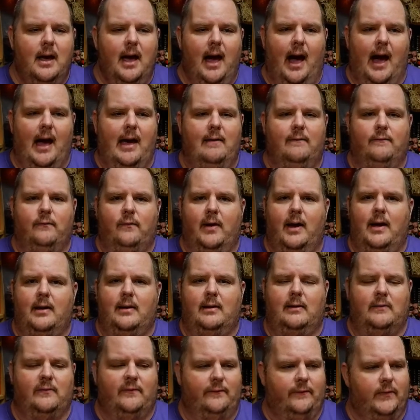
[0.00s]
I have read
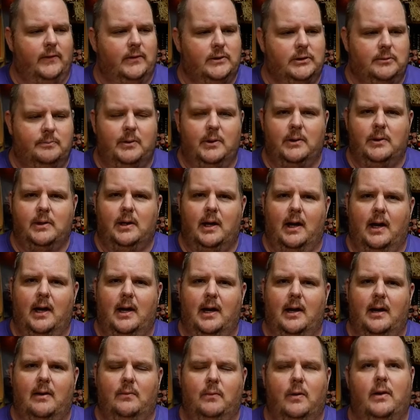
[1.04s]
his first book,
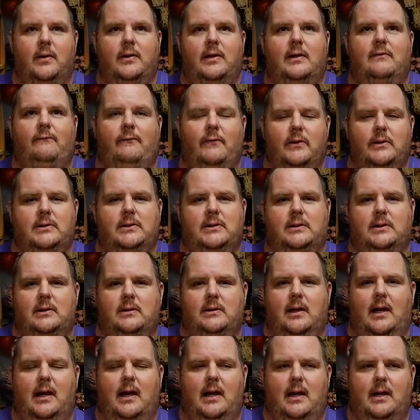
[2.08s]
uh, well, his first
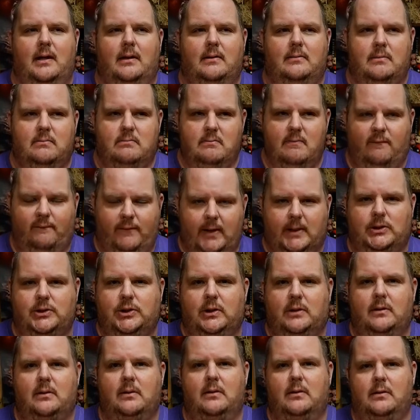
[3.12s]
uh,
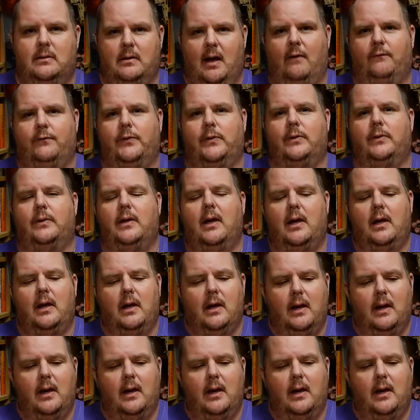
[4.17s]
fiction novel,